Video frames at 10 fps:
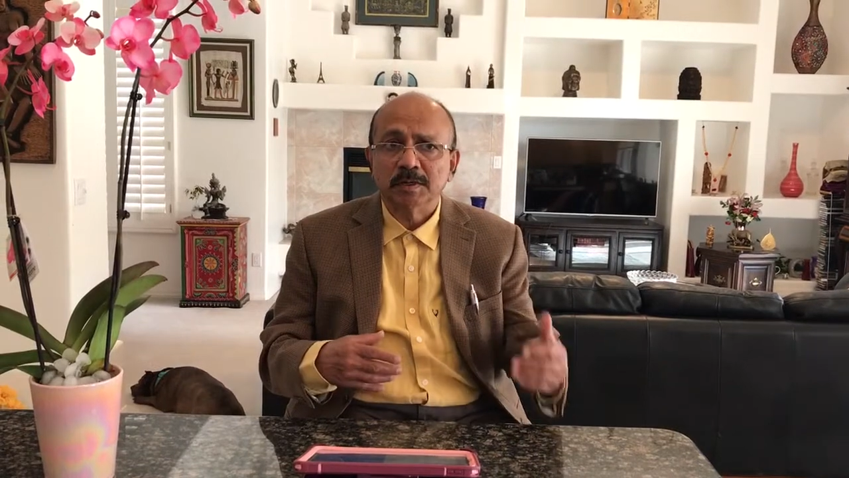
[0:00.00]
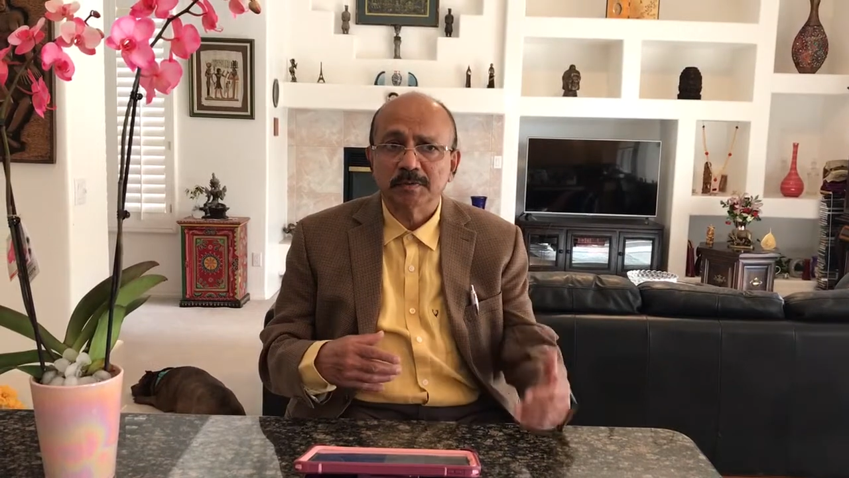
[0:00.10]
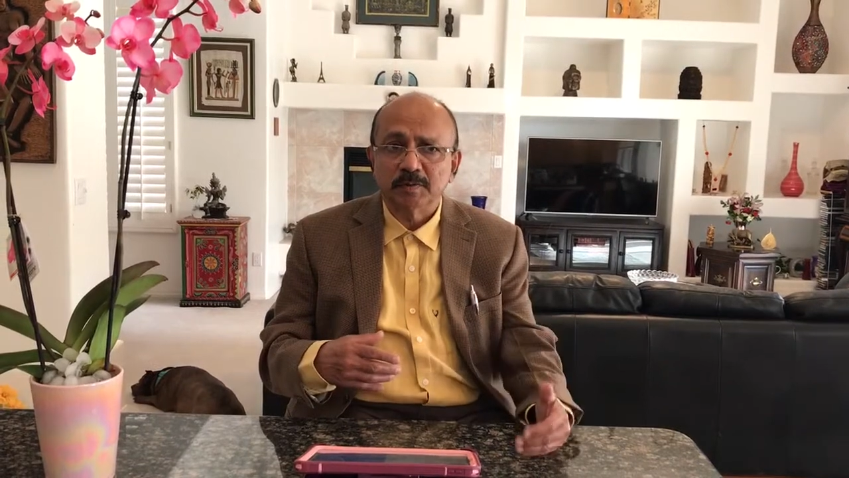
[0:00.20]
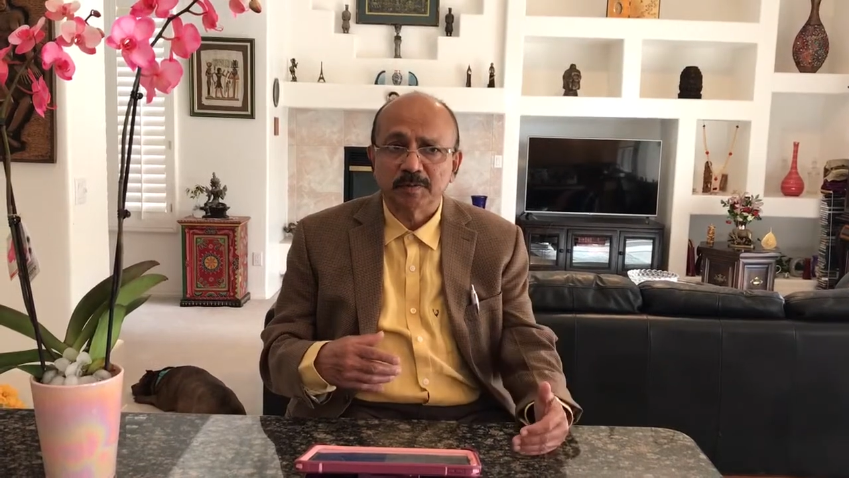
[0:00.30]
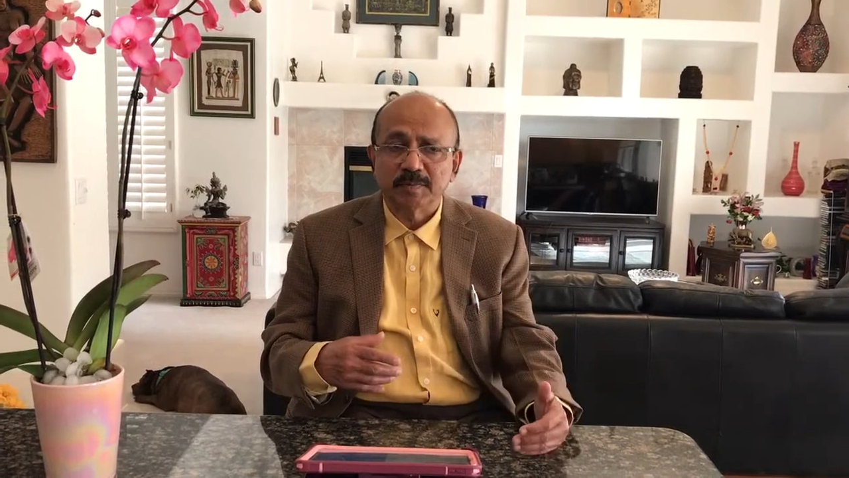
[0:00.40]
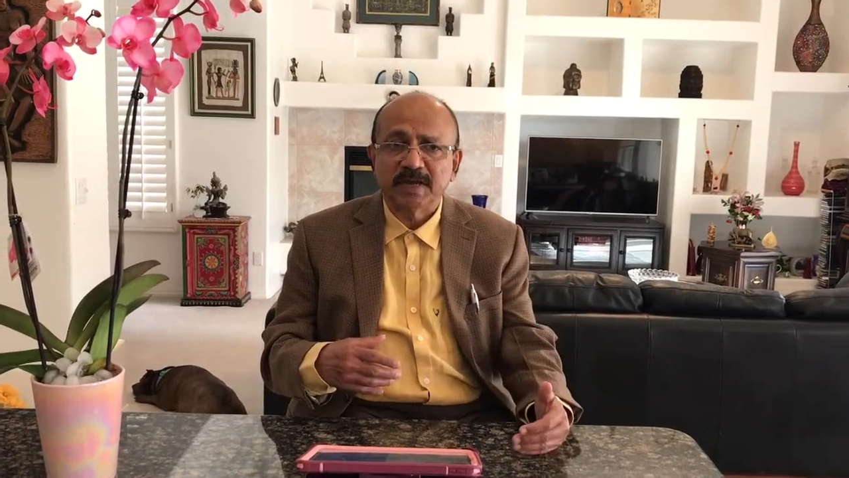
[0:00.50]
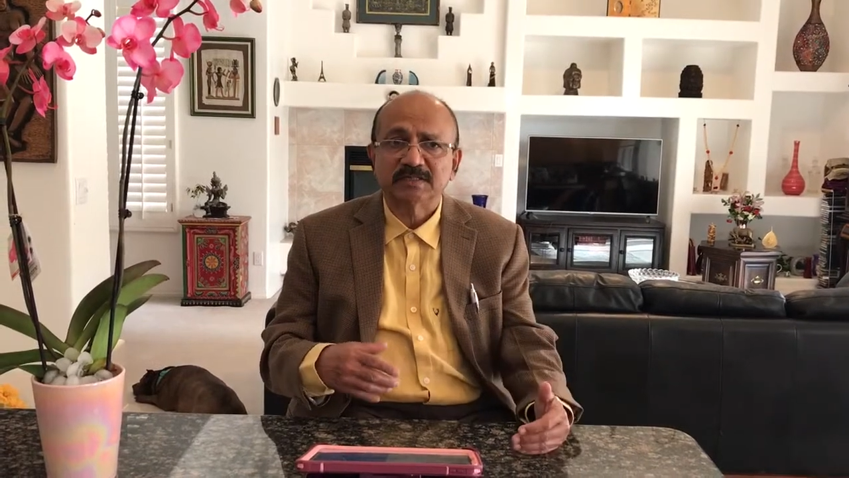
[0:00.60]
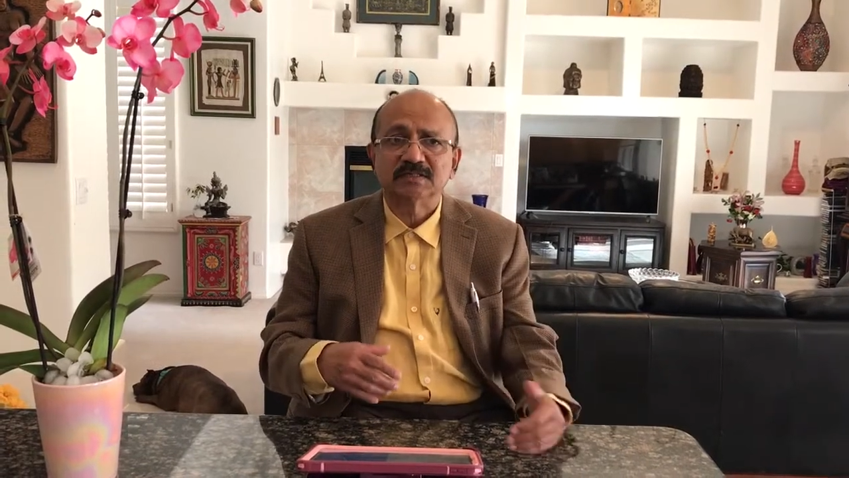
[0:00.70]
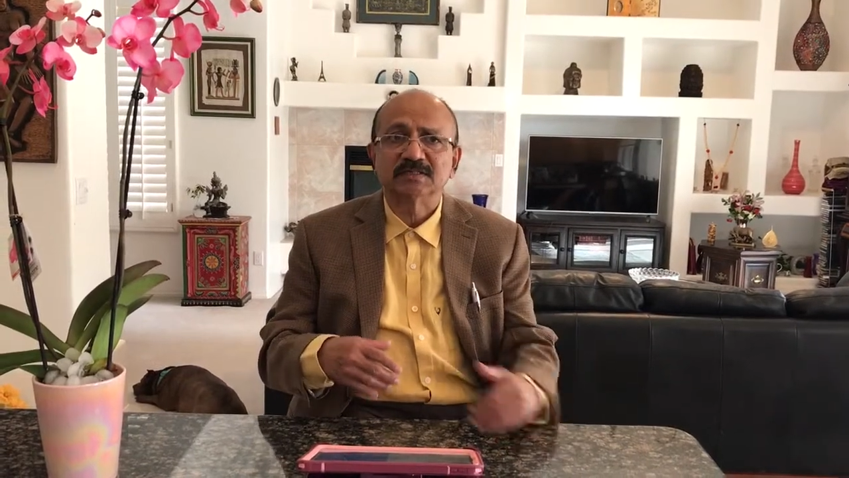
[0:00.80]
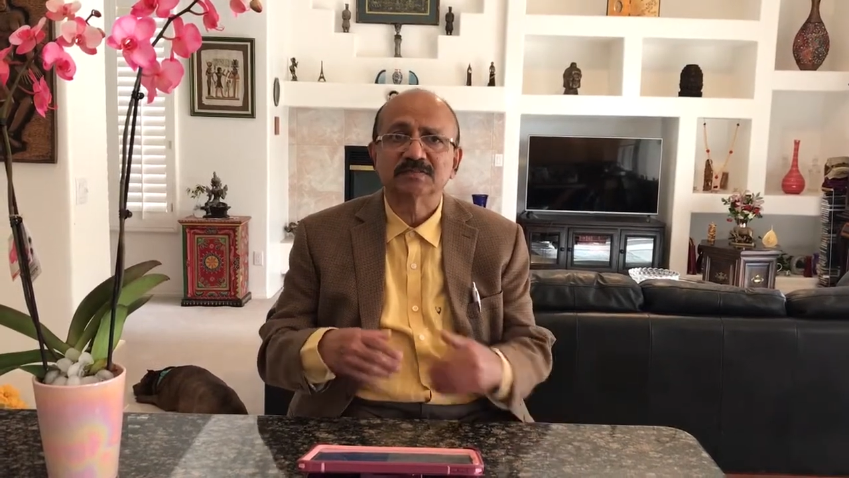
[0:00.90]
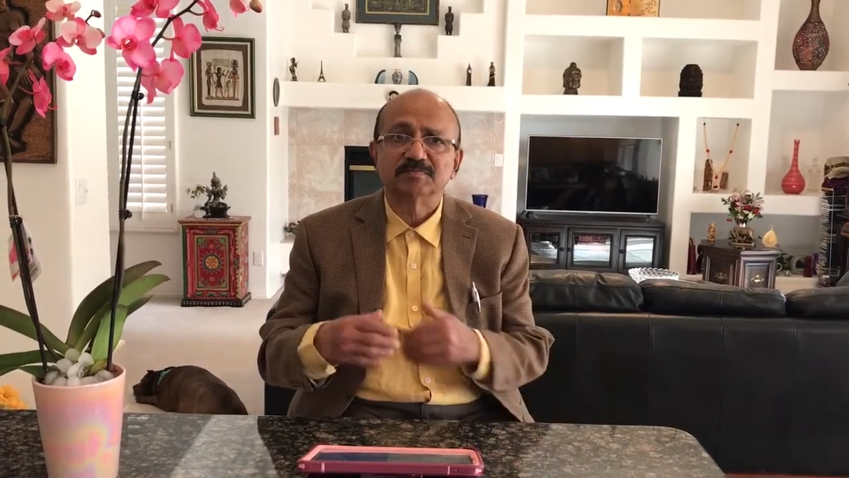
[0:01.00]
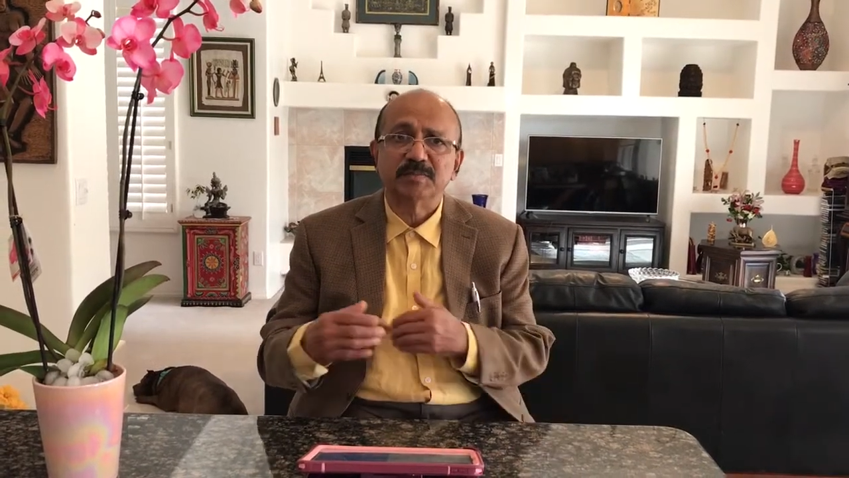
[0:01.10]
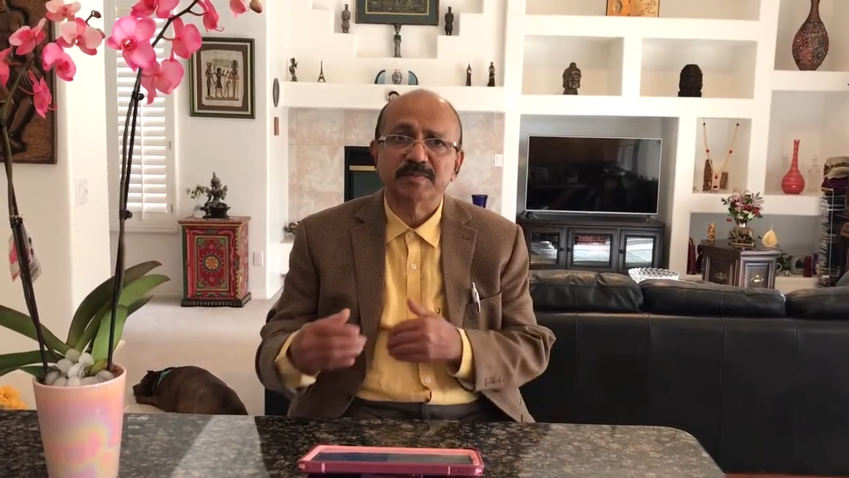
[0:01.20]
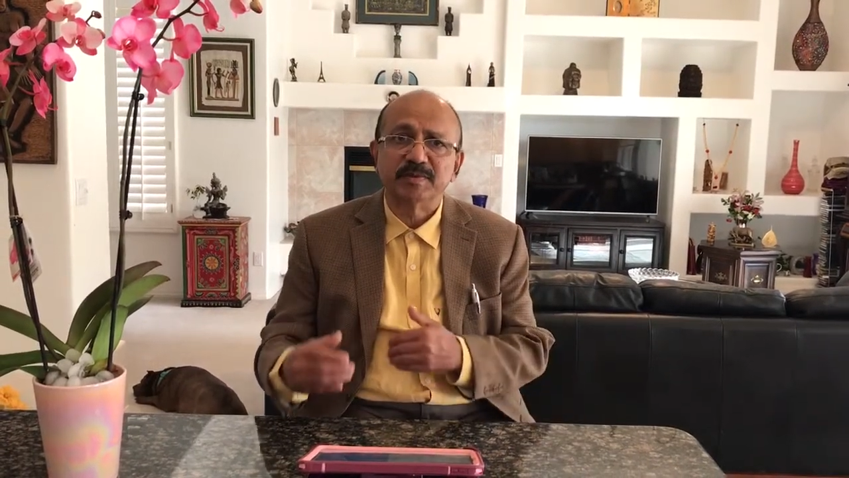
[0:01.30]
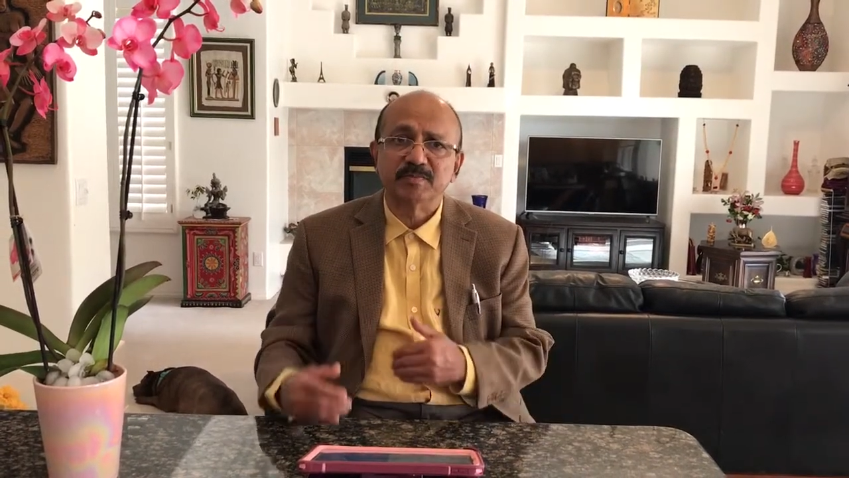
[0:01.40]
your bachelor's,
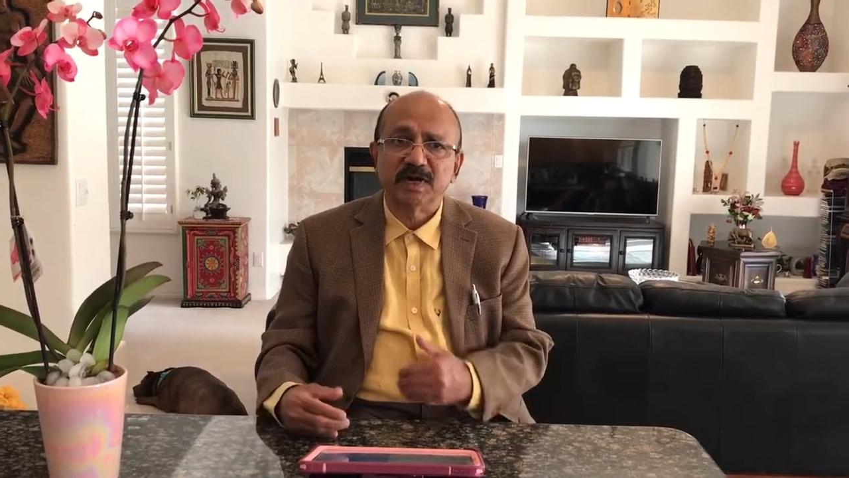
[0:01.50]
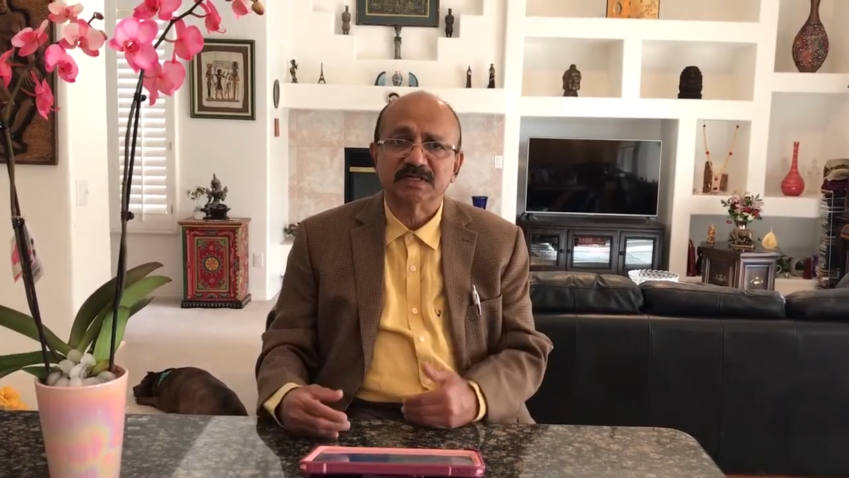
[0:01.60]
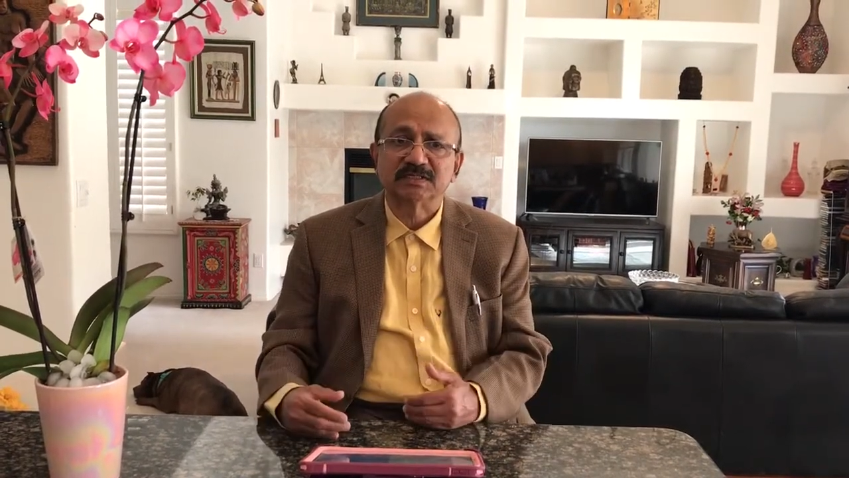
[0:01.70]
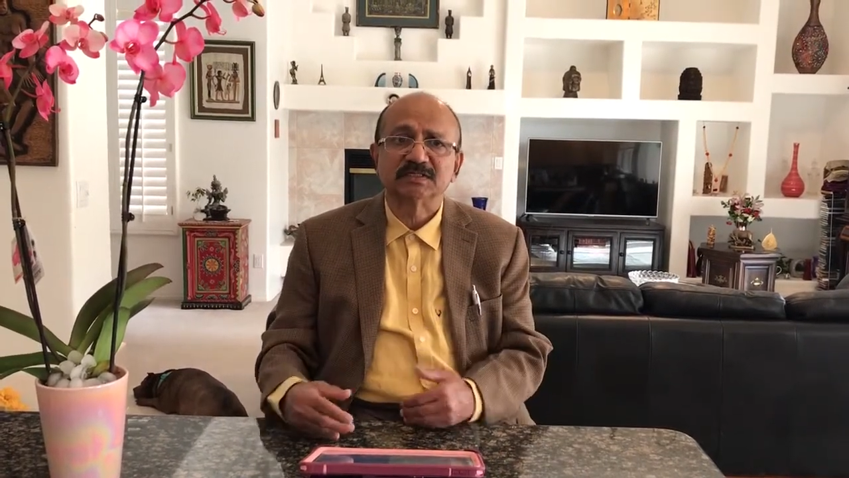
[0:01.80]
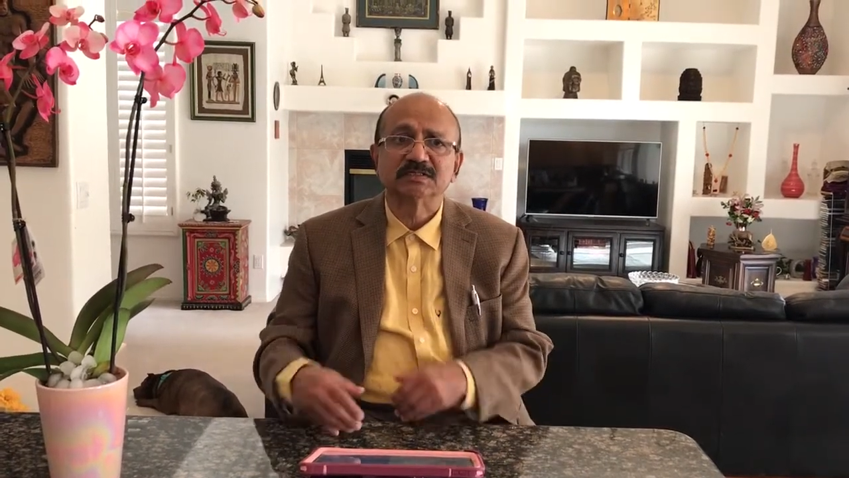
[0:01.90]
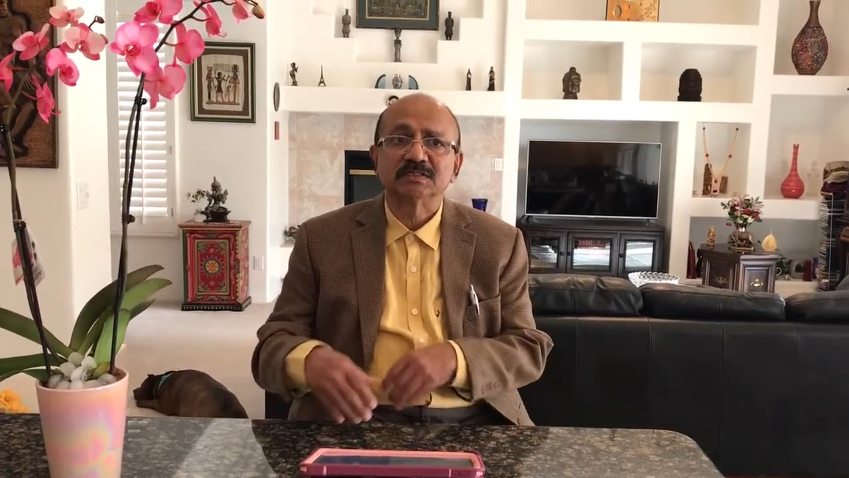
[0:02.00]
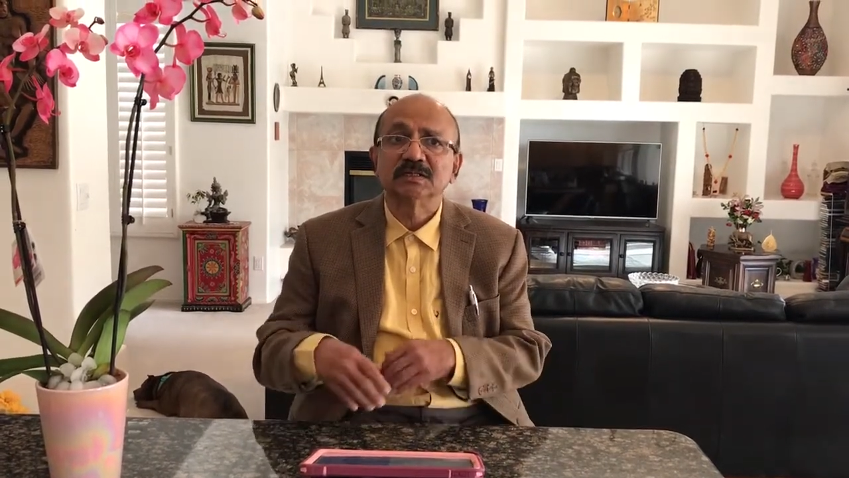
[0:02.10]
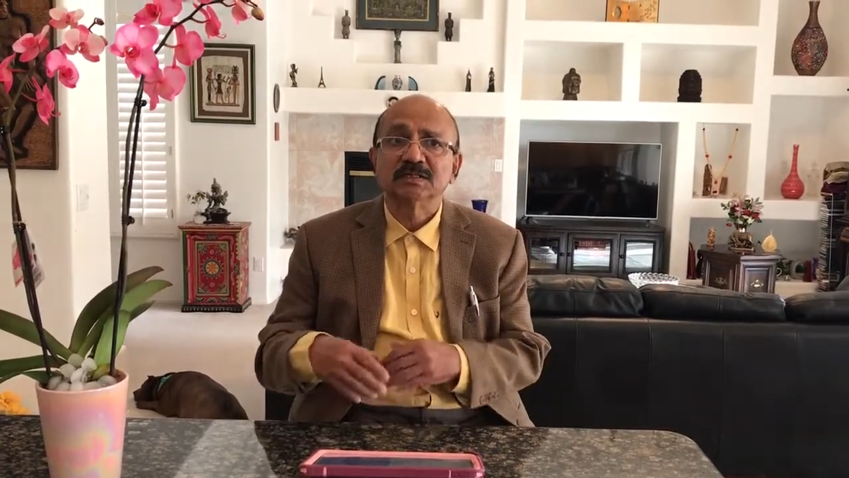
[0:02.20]
maybe master's,